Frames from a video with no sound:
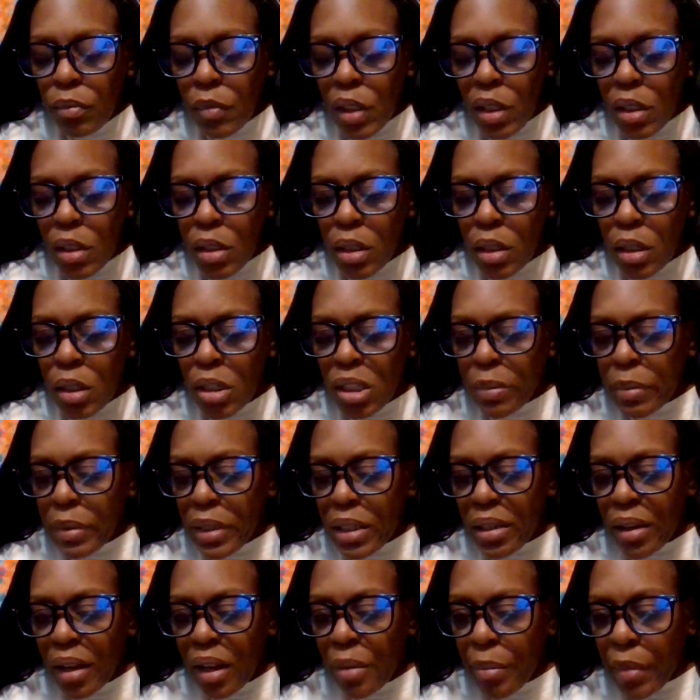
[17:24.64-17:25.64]
Excuse me,
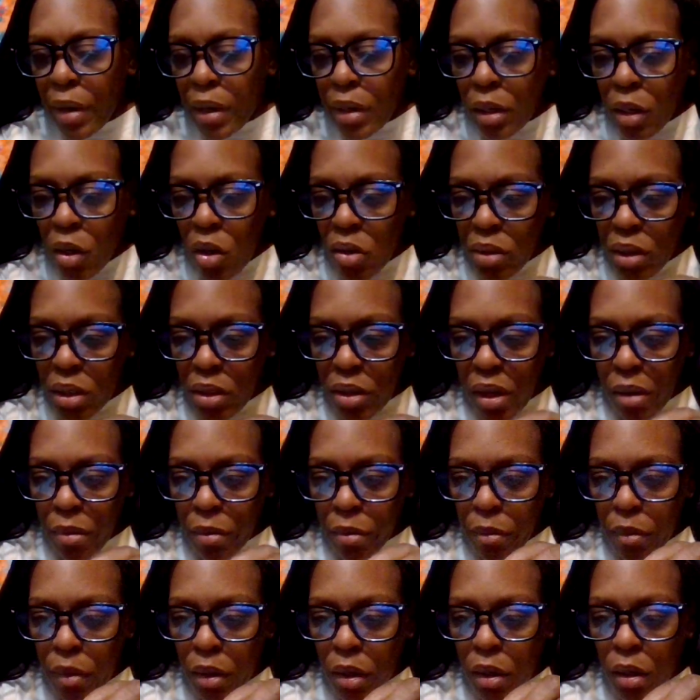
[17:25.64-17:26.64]
so like my nose is hump.
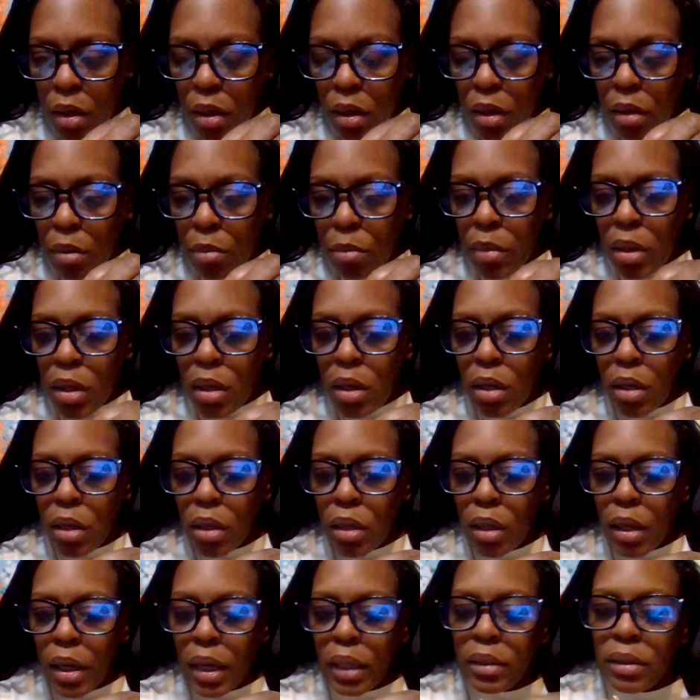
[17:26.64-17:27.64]
Um,
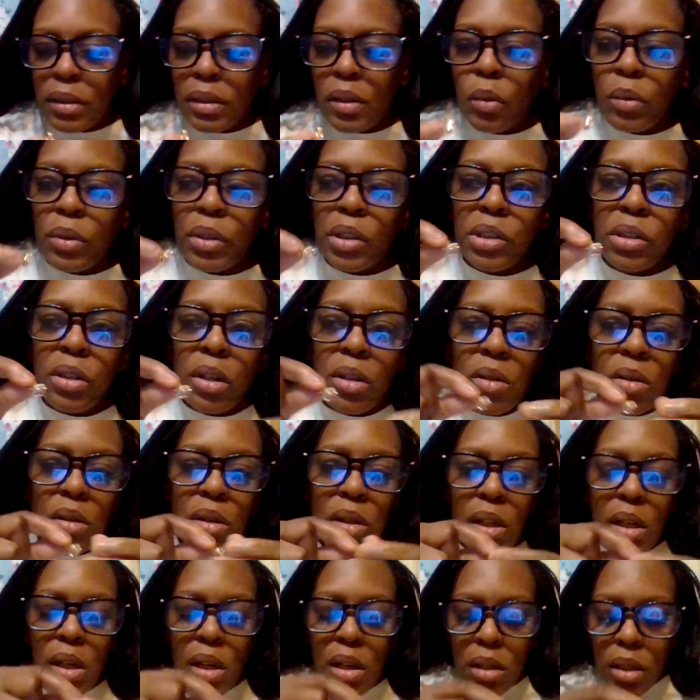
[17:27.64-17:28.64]
so I want to show you
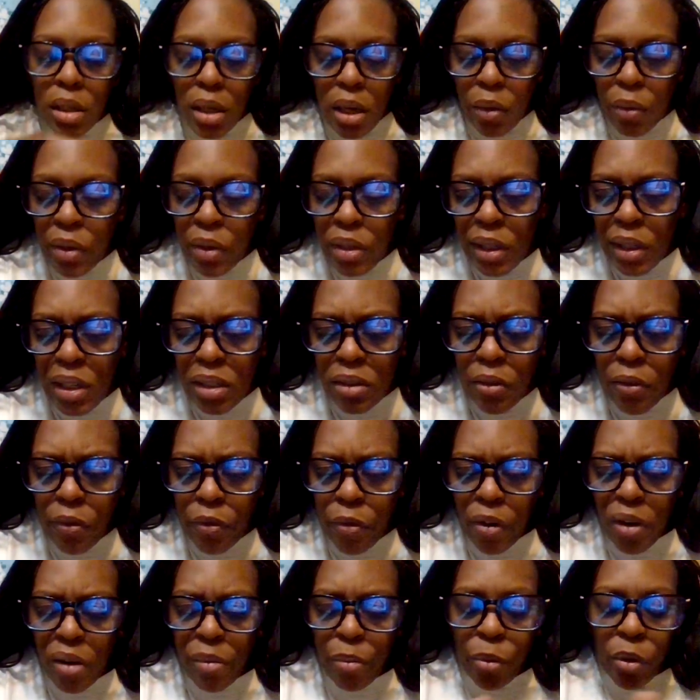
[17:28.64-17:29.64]
these earrings. These are
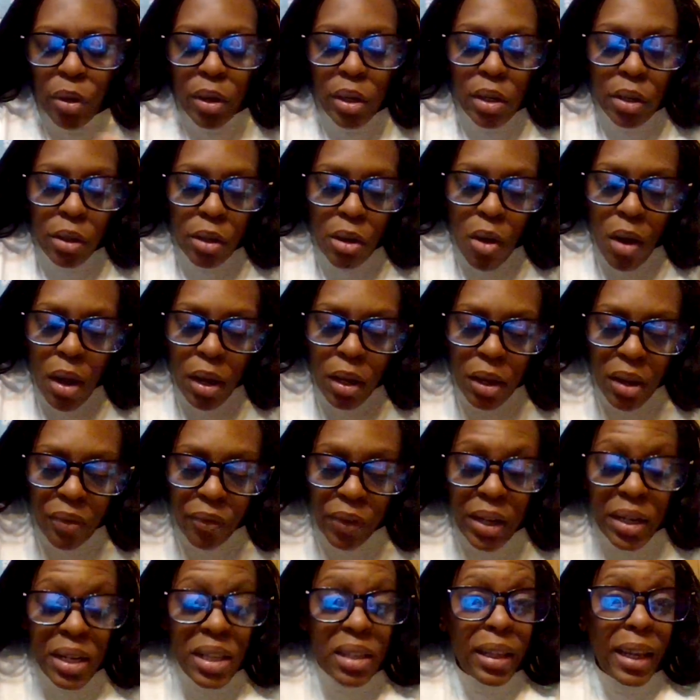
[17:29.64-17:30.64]
very pretty. You know I love
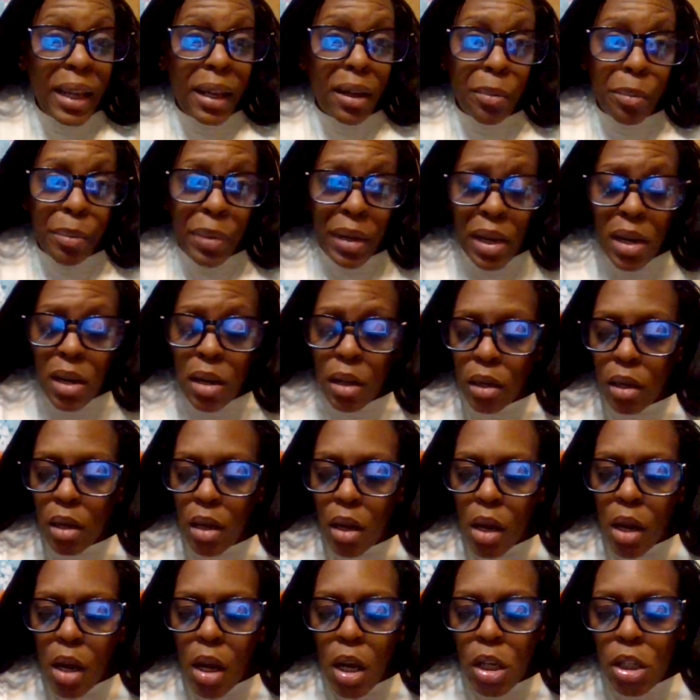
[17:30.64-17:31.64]
anything in pink,
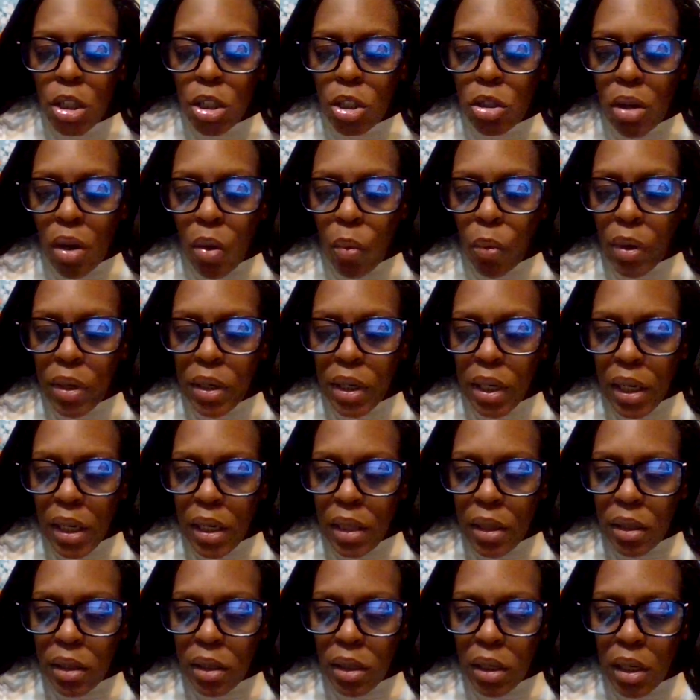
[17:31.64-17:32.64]
so I wanted to
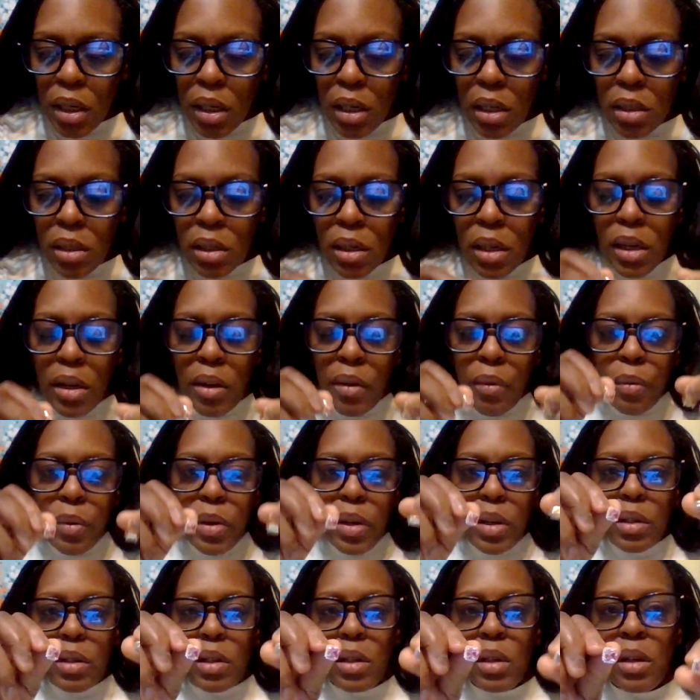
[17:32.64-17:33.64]
get these
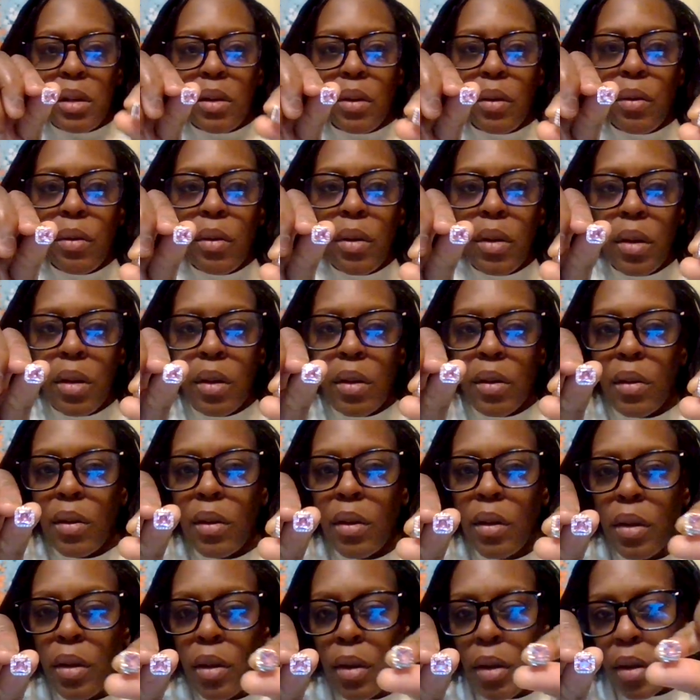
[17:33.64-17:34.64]
earrings here.
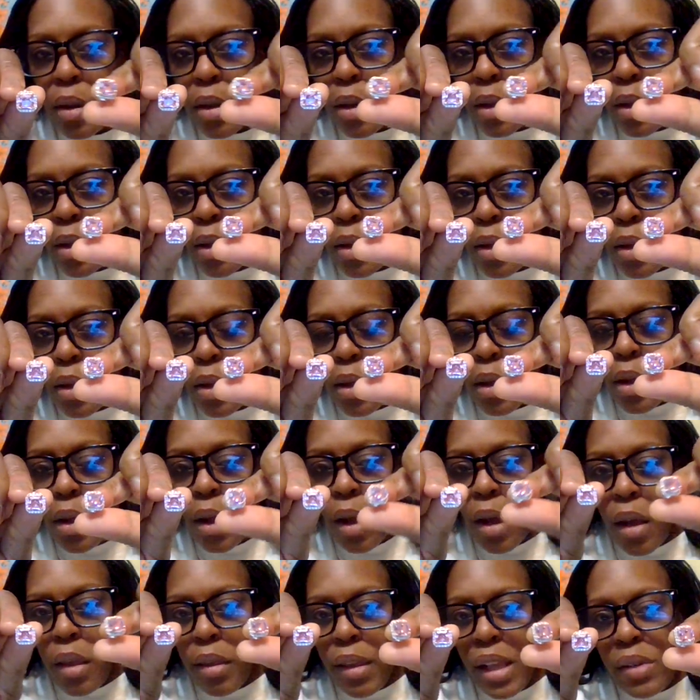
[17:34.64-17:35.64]

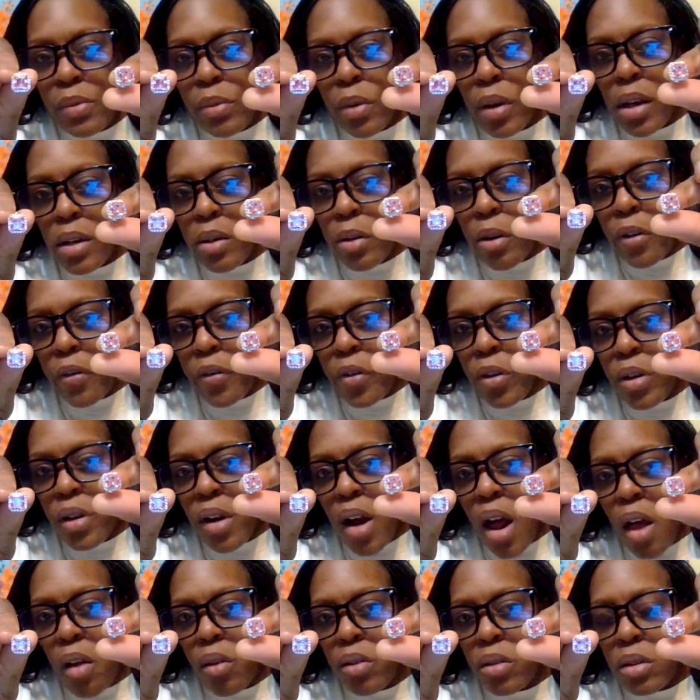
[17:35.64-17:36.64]
And these were under a few
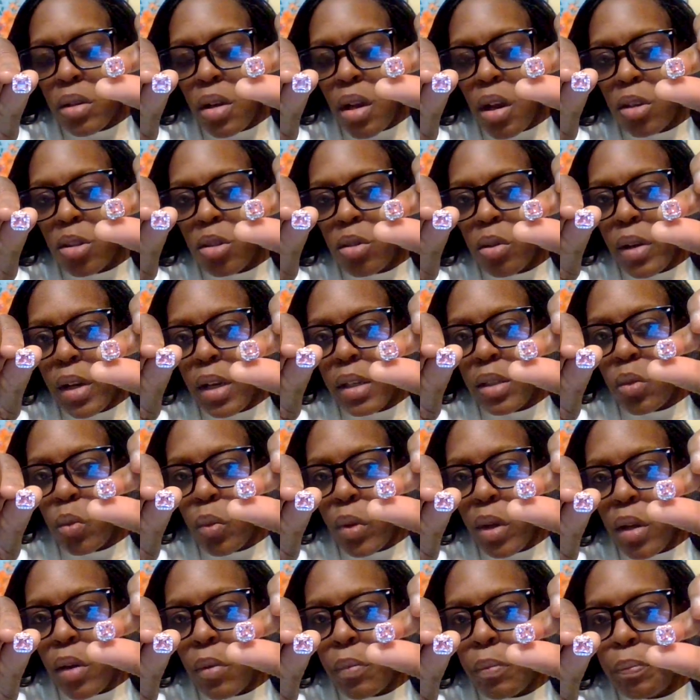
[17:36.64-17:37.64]
dollars also as
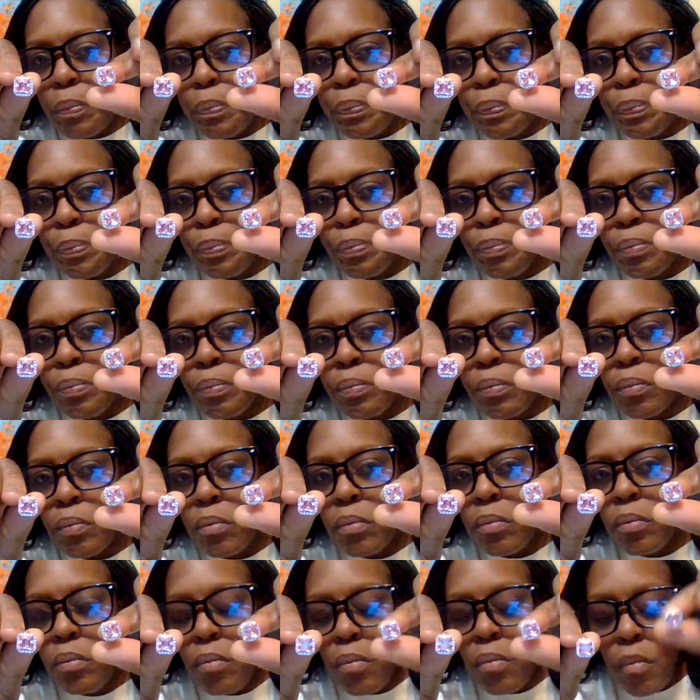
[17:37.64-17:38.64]
well.
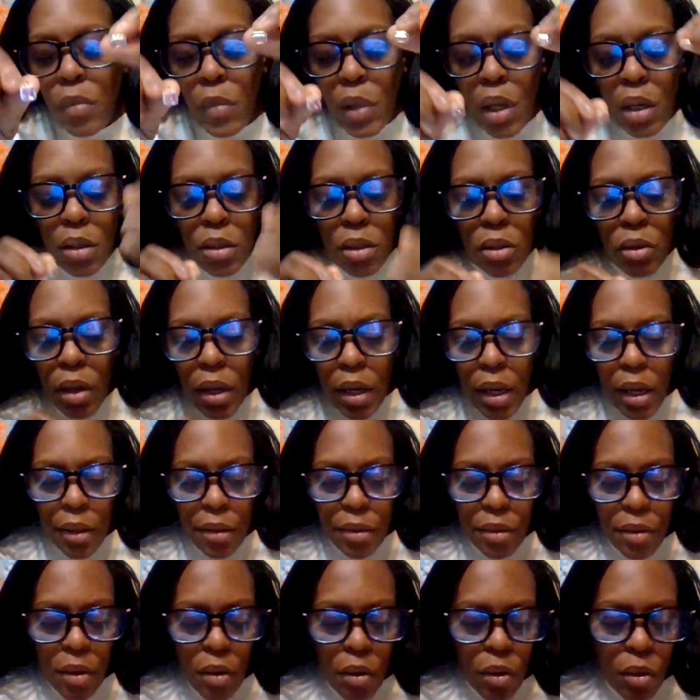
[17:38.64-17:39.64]
So I got
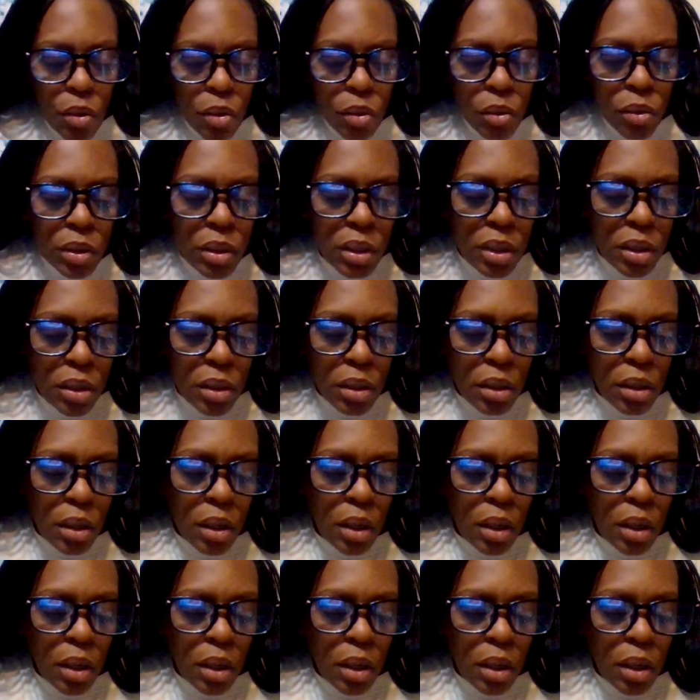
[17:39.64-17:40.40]
those.